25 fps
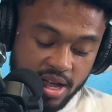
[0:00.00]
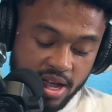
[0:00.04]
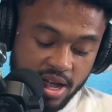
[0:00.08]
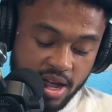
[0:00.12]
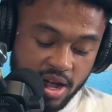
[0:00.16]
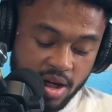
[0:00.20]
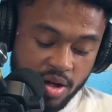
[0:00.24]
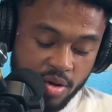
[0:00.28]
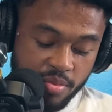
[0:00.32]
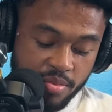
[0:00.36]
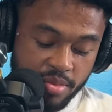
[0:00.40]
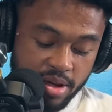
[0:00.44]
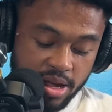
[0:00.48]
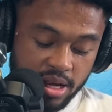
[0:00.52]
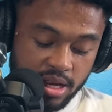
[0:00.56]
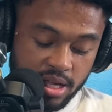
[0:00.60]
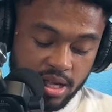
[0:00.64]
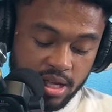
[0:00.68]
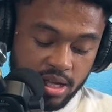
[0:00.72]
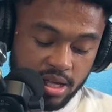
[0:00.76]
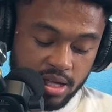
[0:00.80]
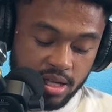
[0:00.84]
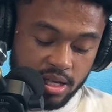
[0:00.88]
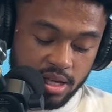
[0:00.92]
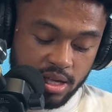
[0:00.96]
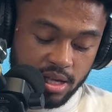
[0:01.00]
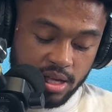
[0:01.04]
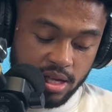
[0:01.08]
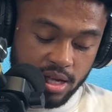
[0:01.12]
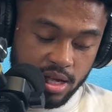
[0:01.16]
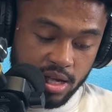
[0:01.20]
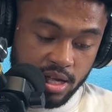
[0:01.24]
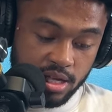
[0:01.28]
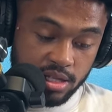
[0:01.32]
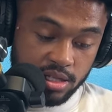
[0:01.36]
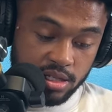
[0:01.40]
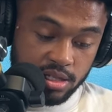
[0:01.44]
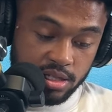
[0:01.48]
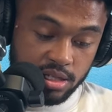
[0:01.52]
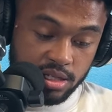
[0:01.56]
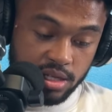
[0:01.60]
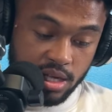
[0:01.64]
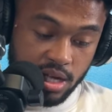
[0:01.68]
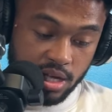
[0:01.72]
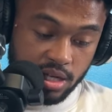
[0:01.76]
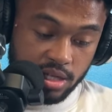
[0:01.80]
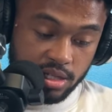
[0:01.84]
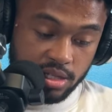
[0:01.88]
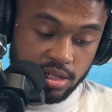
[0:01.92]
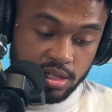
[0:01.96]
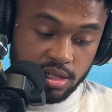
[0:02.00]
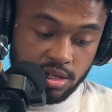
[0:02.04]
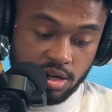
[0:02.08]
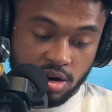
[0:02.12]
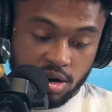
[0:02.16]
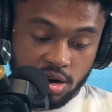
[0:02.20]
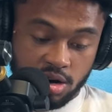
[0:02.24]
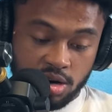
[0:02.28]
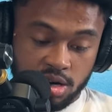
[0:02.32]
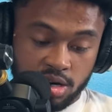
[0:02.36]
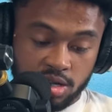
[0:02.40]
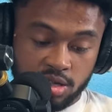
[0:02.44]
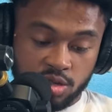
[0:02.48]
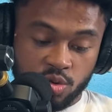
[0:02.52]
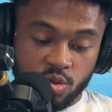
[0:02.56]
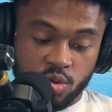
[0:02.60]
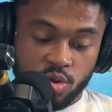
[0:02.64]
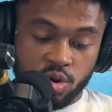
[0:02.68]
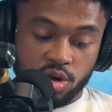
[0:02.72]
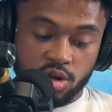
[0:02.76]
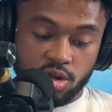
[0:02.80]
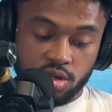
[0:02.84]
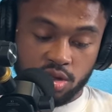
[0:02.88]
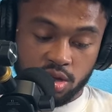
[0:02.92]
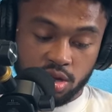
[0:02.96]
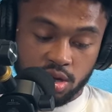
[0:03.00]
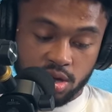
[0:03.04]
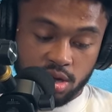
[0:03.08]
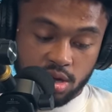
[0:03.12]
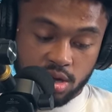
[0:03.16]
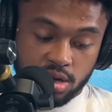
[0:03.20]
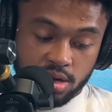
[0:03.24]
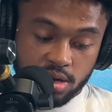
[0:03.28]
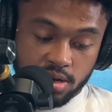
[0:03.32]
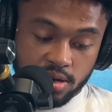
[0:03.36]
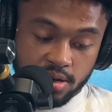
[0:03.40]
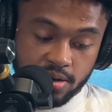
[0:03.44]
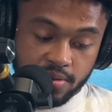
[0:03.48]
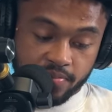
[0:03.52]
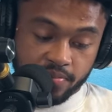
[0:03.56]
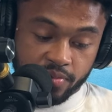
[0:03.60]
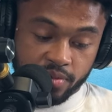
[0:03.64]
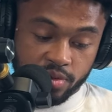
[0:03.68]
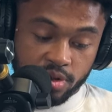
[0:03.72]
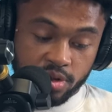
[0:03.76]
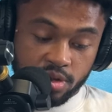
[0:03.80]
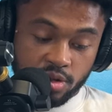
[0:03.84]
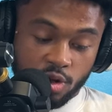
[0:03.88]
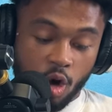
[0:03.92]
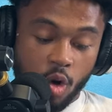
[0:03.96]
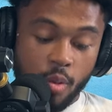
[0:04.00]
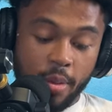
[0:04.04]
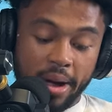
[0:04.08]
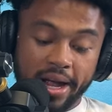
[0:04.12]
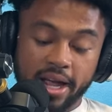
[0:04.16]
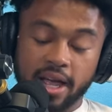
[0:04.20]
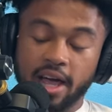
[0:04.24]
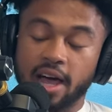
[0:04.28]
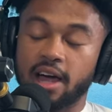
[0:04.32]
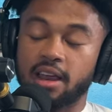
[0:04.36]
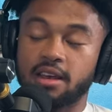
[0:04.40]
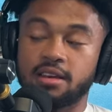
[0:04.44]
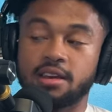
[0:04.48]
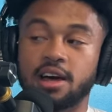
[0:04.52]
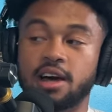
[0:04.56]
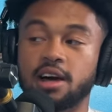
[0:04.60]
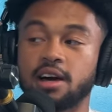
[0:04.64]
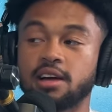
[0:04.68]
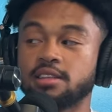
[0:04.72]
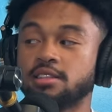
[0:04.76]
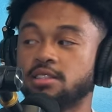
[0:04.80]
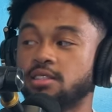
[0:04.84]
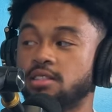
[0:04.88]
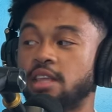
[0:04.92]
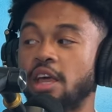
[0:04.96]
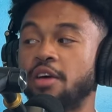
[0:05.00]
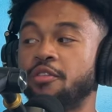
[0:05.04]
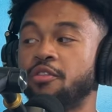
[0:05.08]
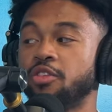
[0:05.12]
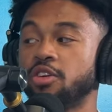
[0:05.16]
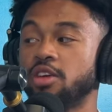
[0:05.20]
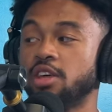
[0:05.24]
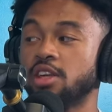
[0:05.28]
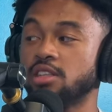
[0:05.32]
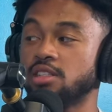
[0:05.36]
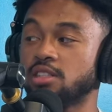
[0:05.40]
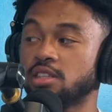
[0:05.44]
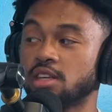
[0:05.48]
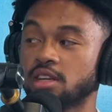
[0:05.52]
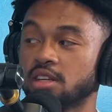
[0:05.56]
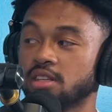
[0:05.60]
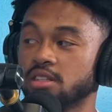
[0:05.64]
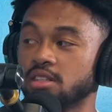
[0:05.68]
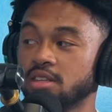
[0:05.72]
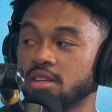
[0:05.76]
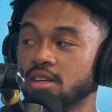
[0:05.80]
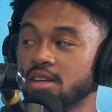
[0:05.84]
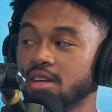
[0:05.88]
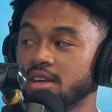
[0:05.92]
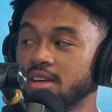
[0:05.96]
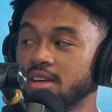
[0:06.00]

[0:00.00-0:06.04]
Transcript: how many insects are in the world? Oh my god, nah, it's definitely insects.